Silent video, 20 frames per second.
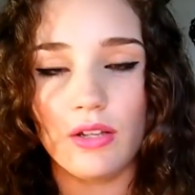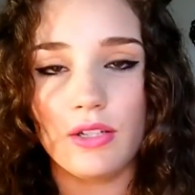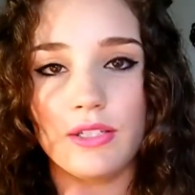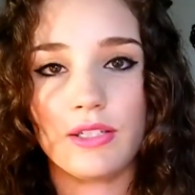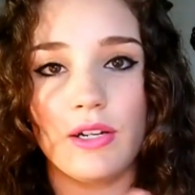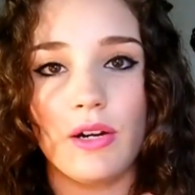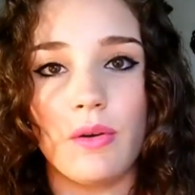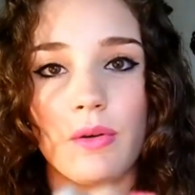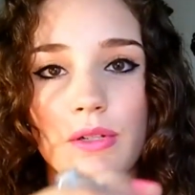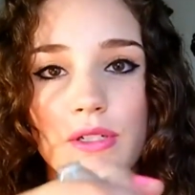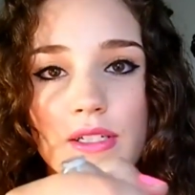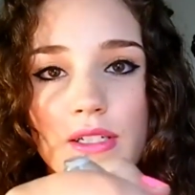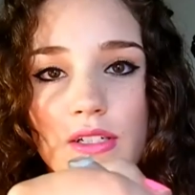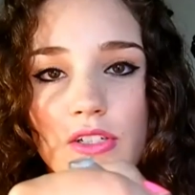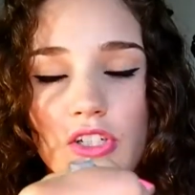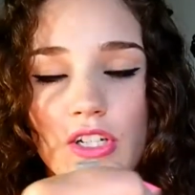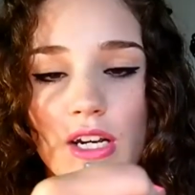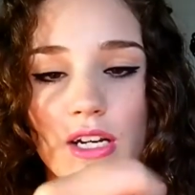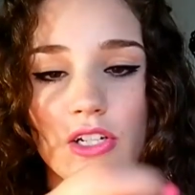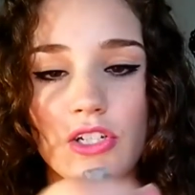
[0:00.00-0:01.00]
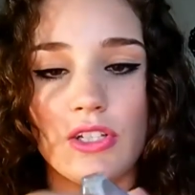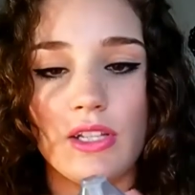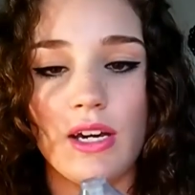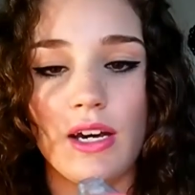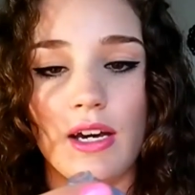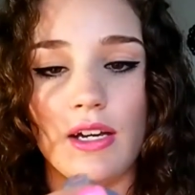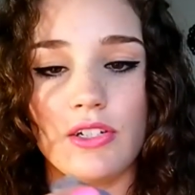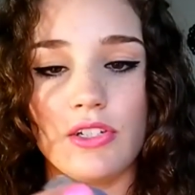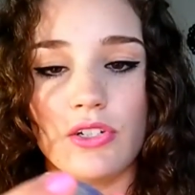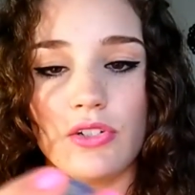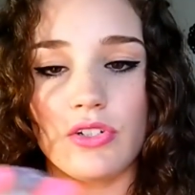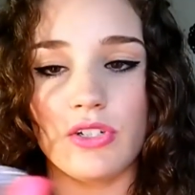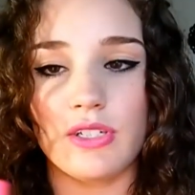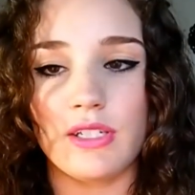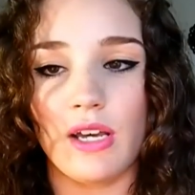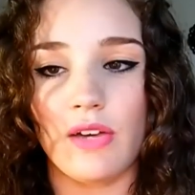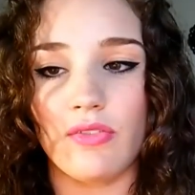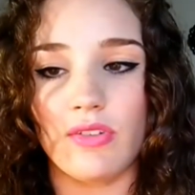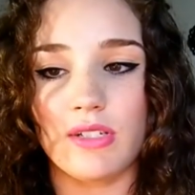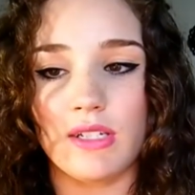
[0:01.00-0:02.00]
So to change the heads, you
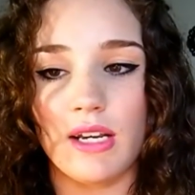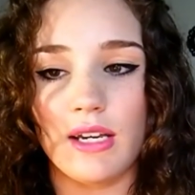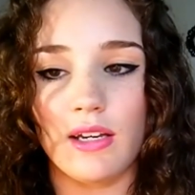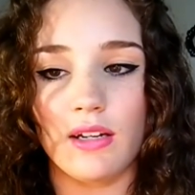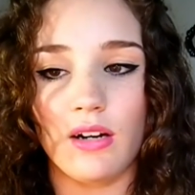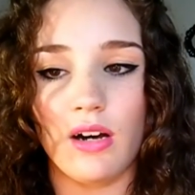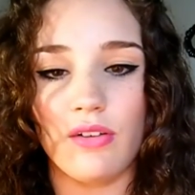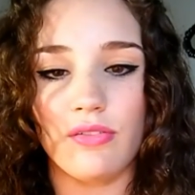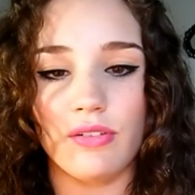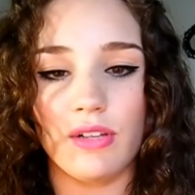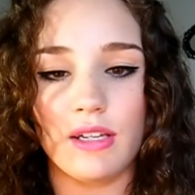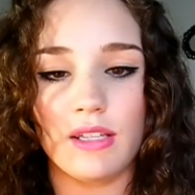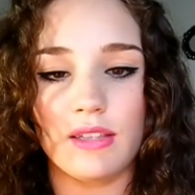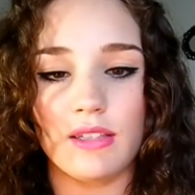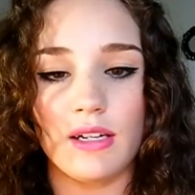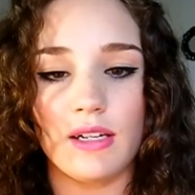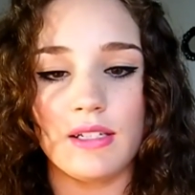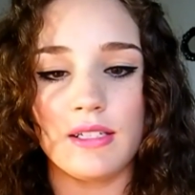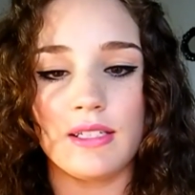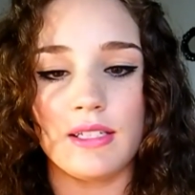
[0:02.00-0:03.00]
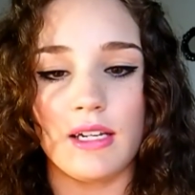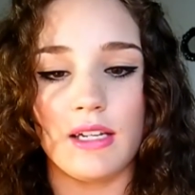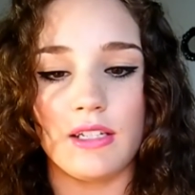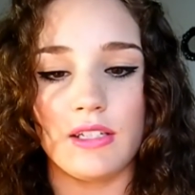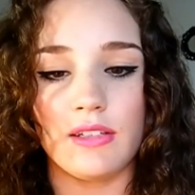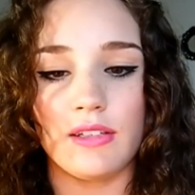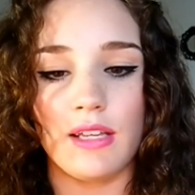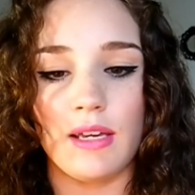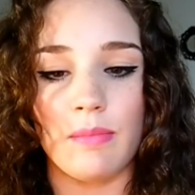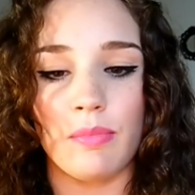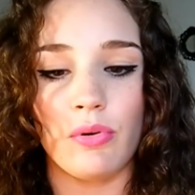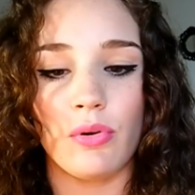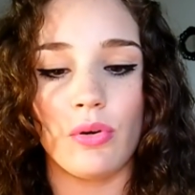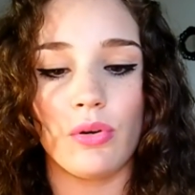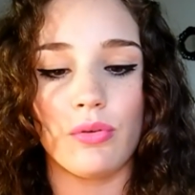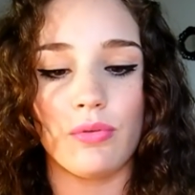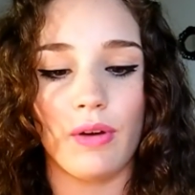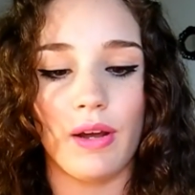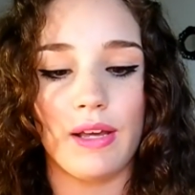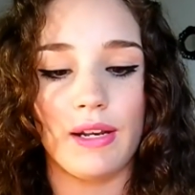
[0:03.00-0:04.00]
just have to take it off like this and they
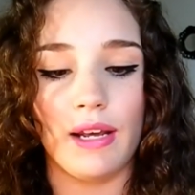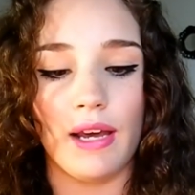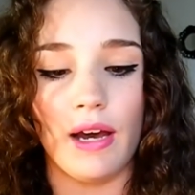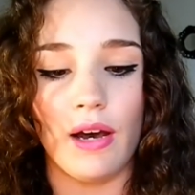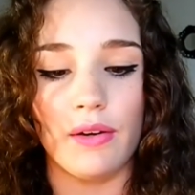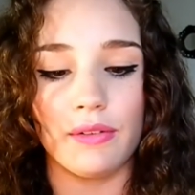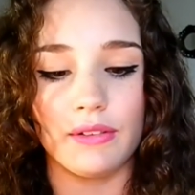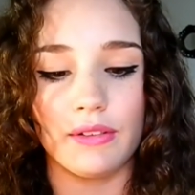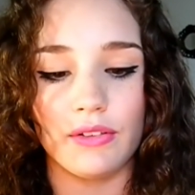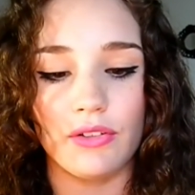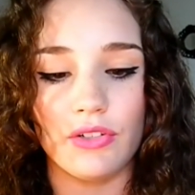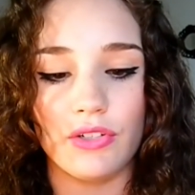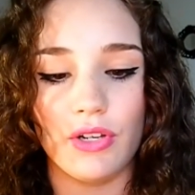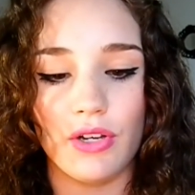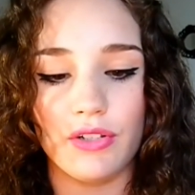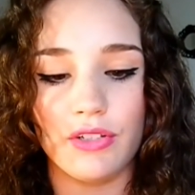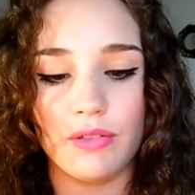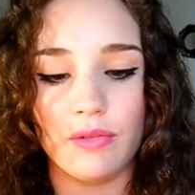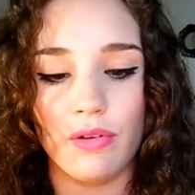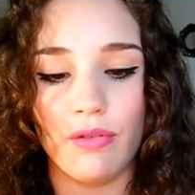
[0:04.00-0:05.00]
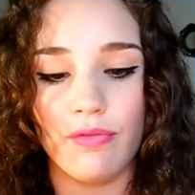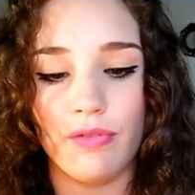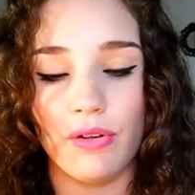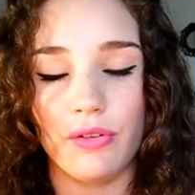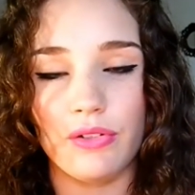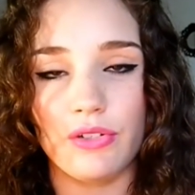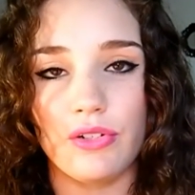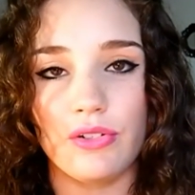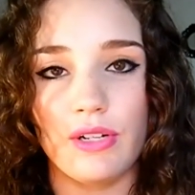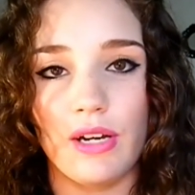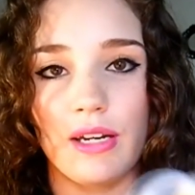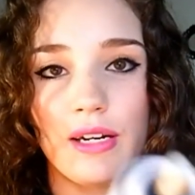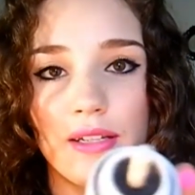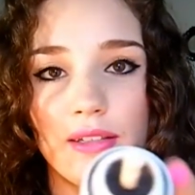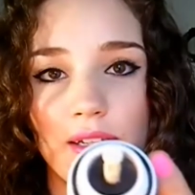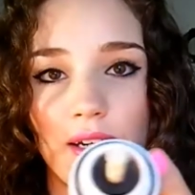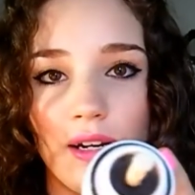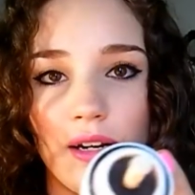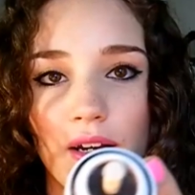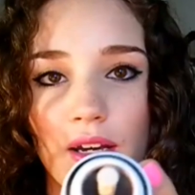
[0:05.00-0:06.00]
pull right out. There's also a filter down
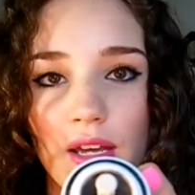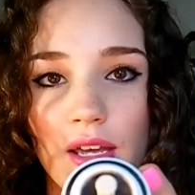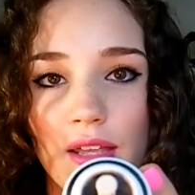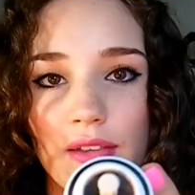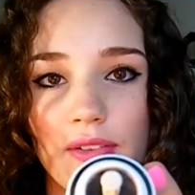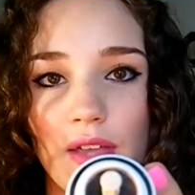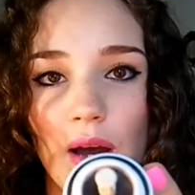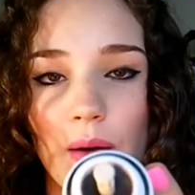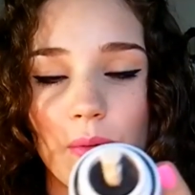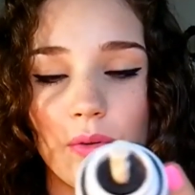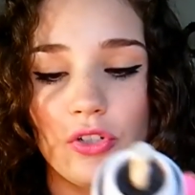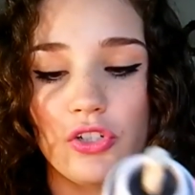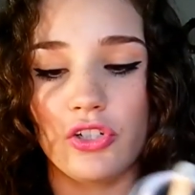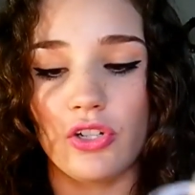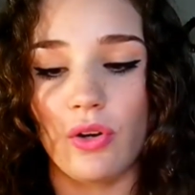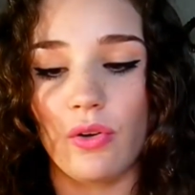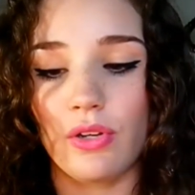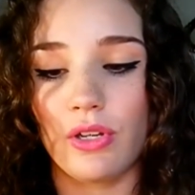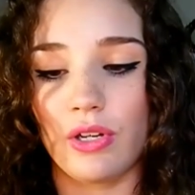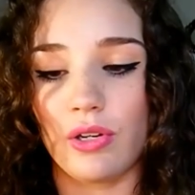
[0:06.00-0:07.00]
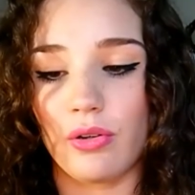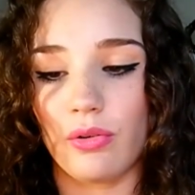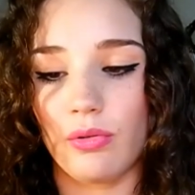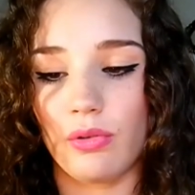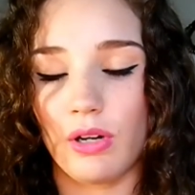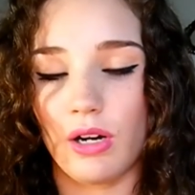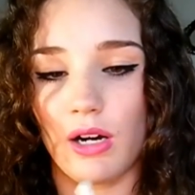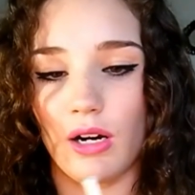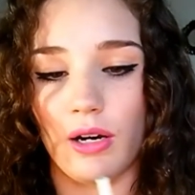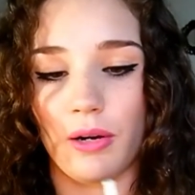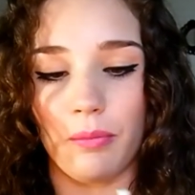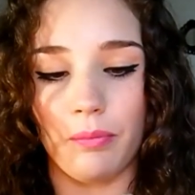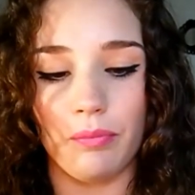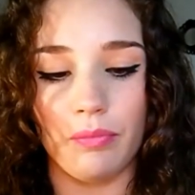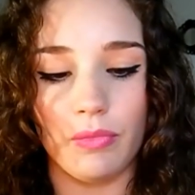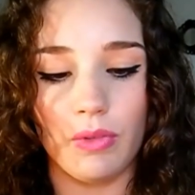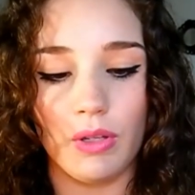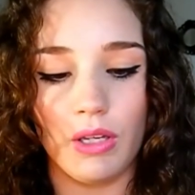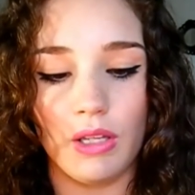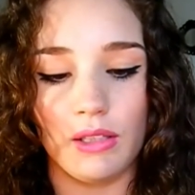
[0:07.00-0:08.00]
in there that will show you
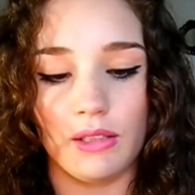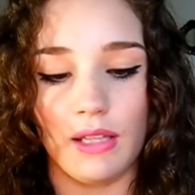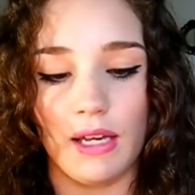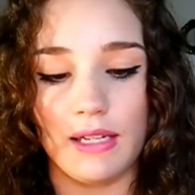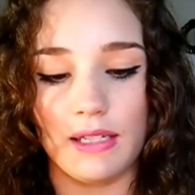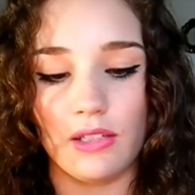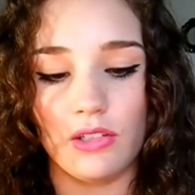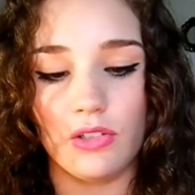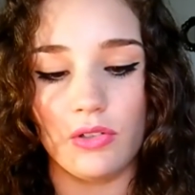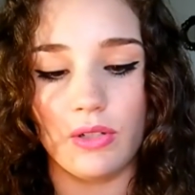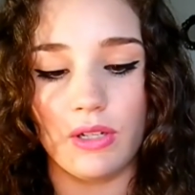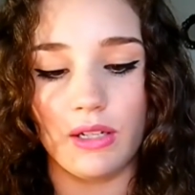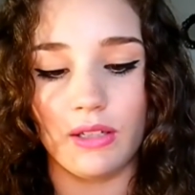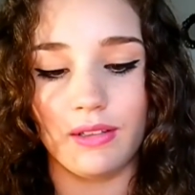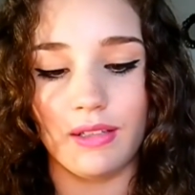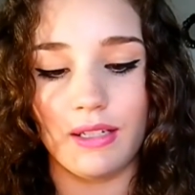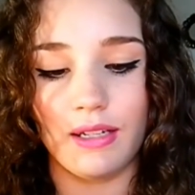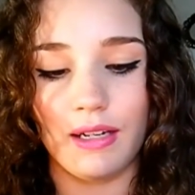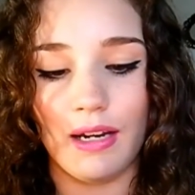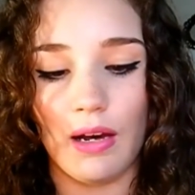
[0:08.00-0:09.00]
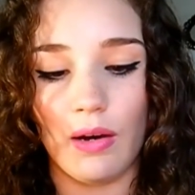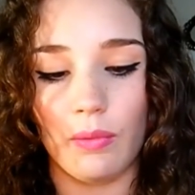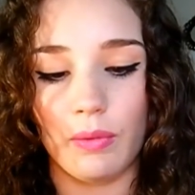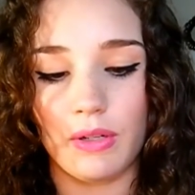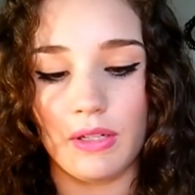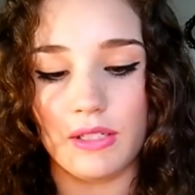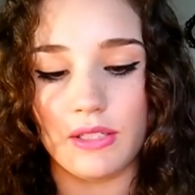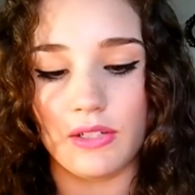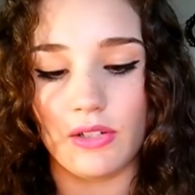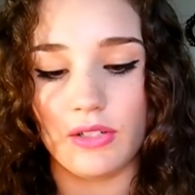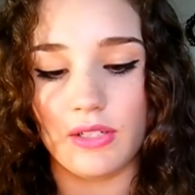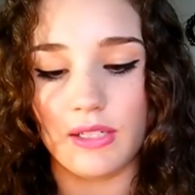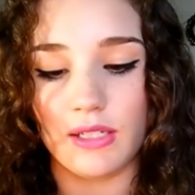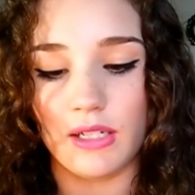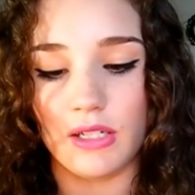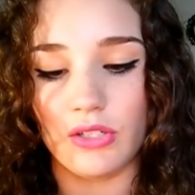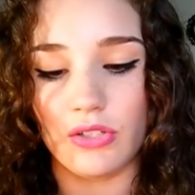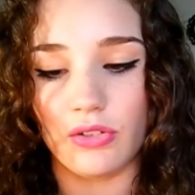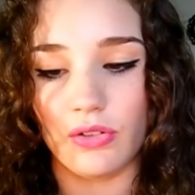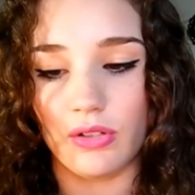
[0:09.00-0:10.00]
um, like you can clean it out when it starts to
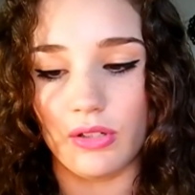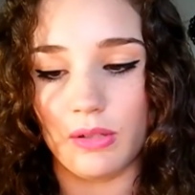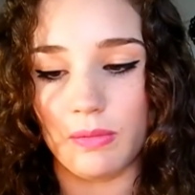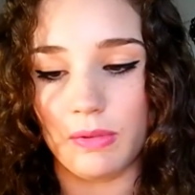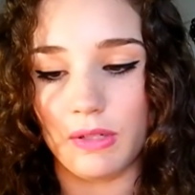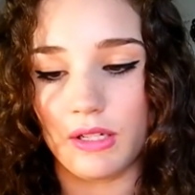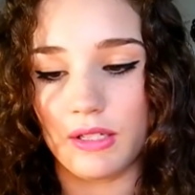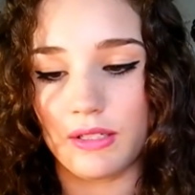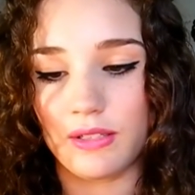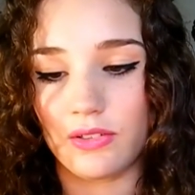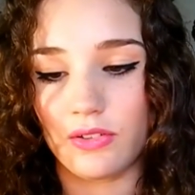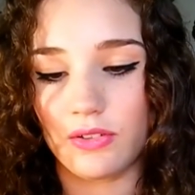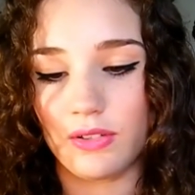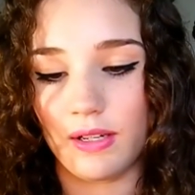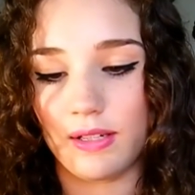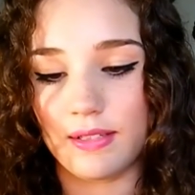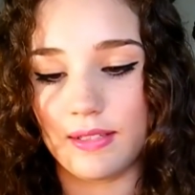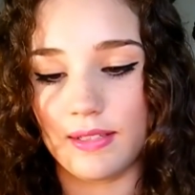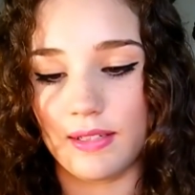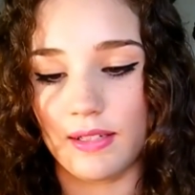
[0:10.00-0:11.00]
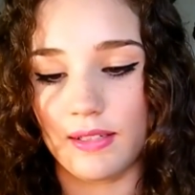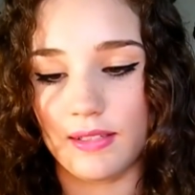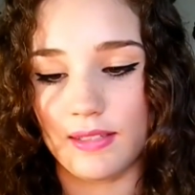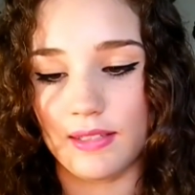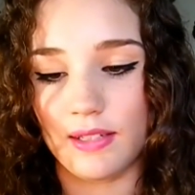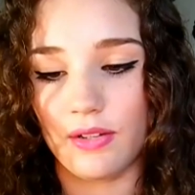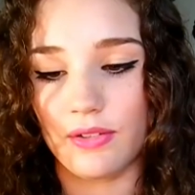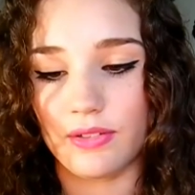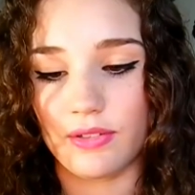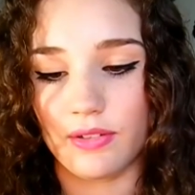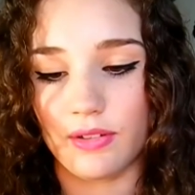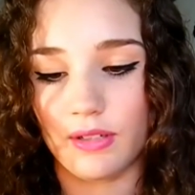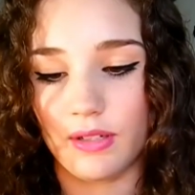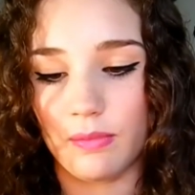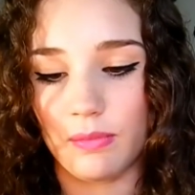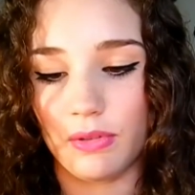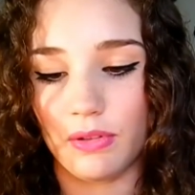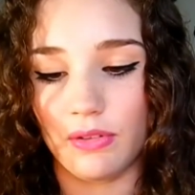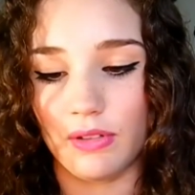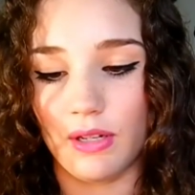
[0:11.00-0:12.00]
get dirty because your dead skin cells are going
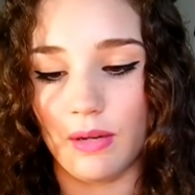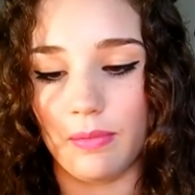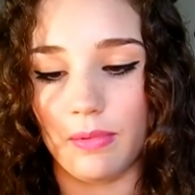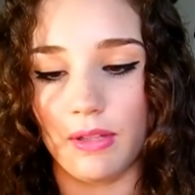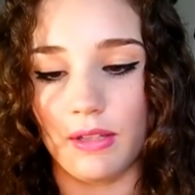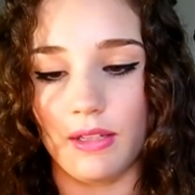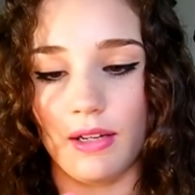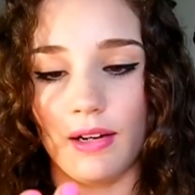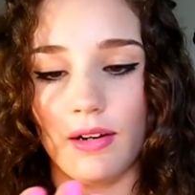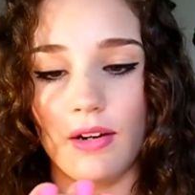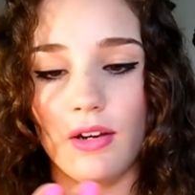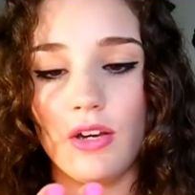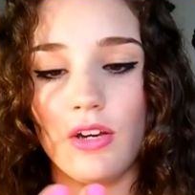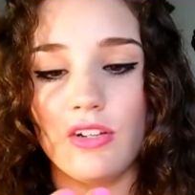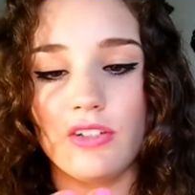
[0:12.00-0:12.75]
to build up in there.